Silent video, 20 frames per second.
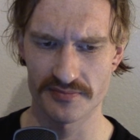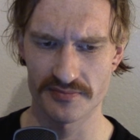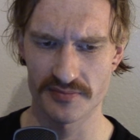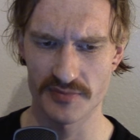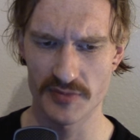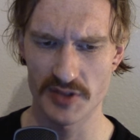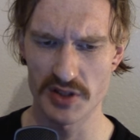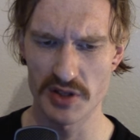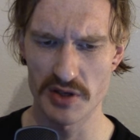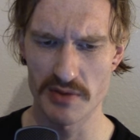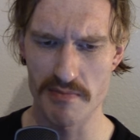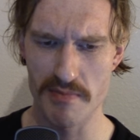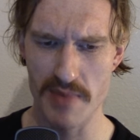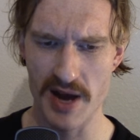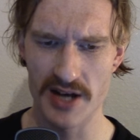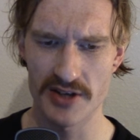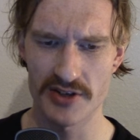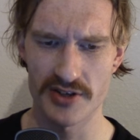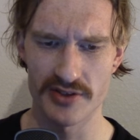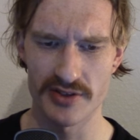Can you
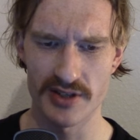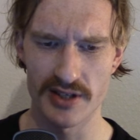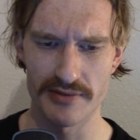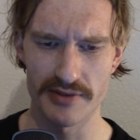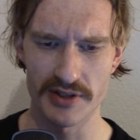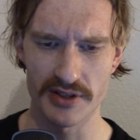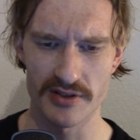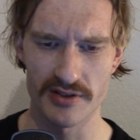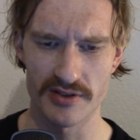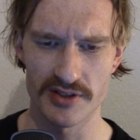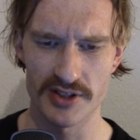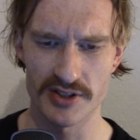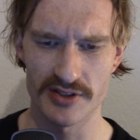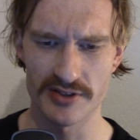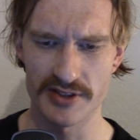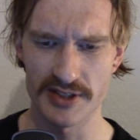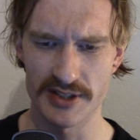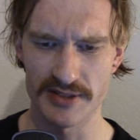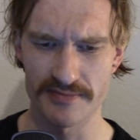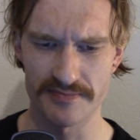imagine the living conditions
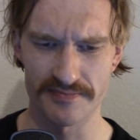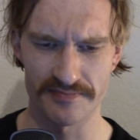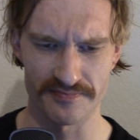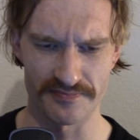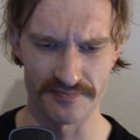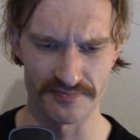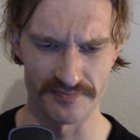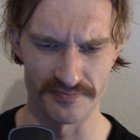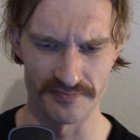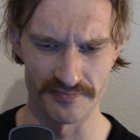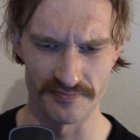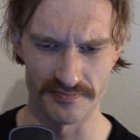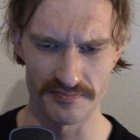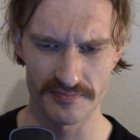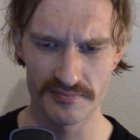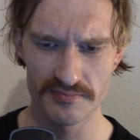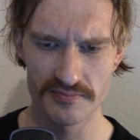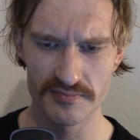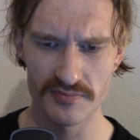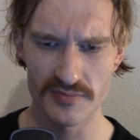here?
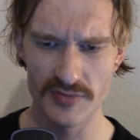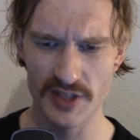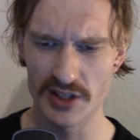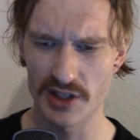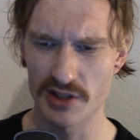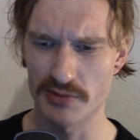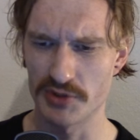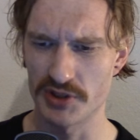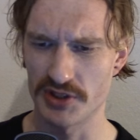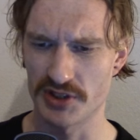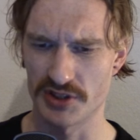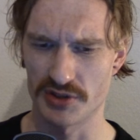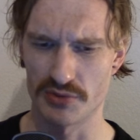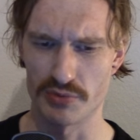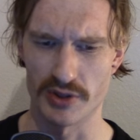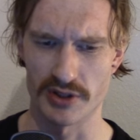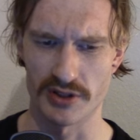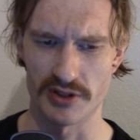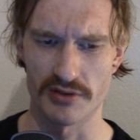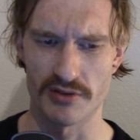You can almost just
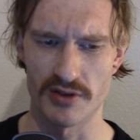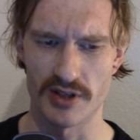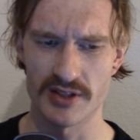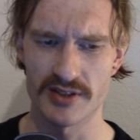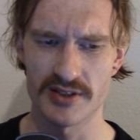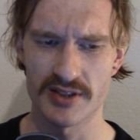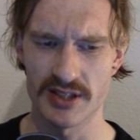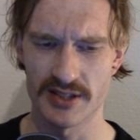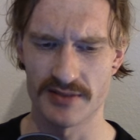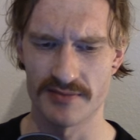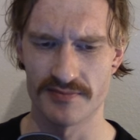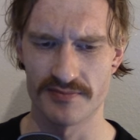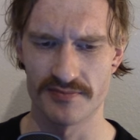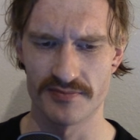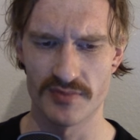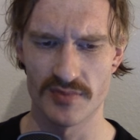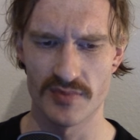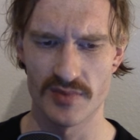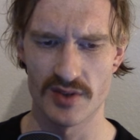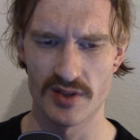walk across here
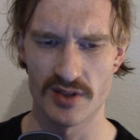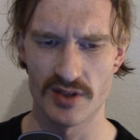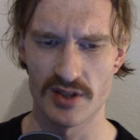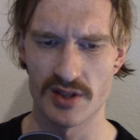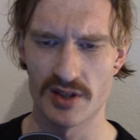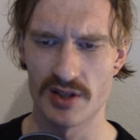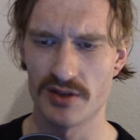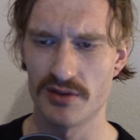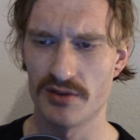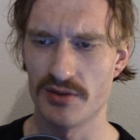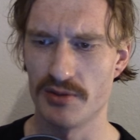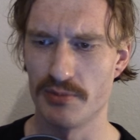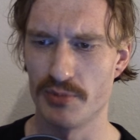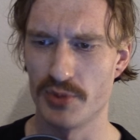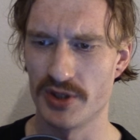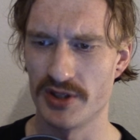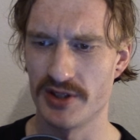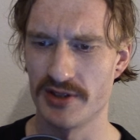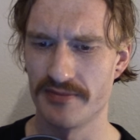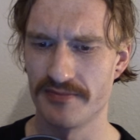to the
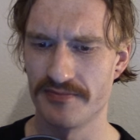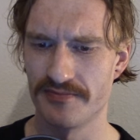bridge.